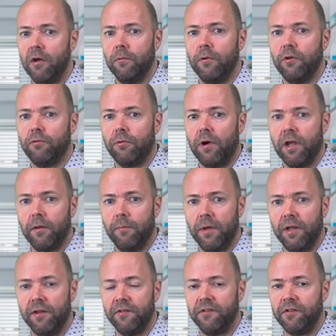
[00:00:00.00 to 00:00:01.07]
which
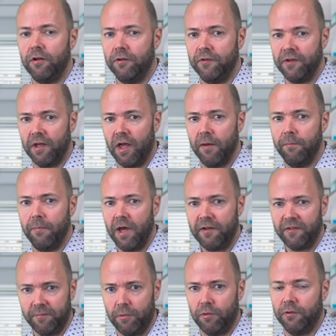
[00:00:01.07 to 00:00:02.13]
recommends using a
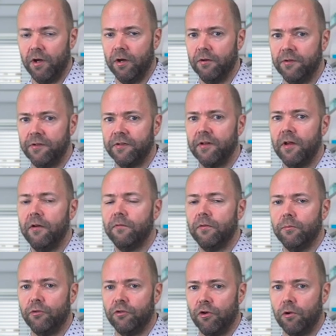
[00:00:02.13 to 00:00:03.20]
maximal dose
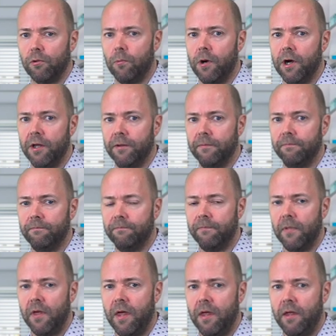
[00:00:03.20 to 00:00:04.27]
from shock 1.
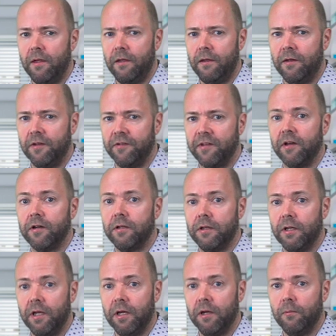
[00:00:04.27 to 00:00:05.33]
It's
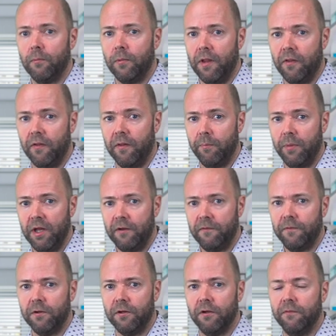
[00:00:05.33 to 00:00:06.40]
unclear whether the
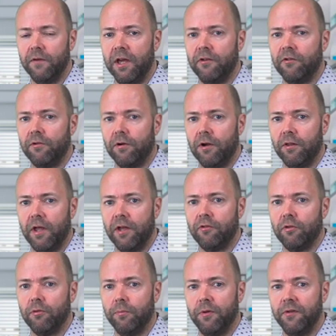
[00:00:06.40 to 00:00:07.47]
benefit of
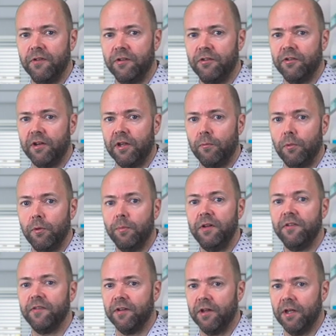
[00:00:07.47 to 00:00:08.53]
anterolateral positioning would be
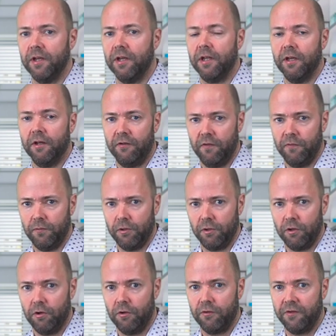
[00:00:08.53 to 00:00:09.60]
seen in a
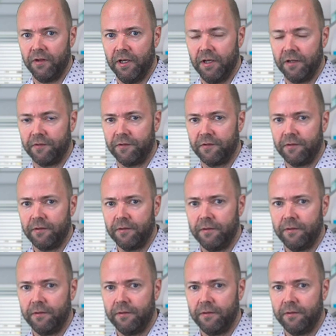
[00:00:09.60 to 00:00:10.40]
different context.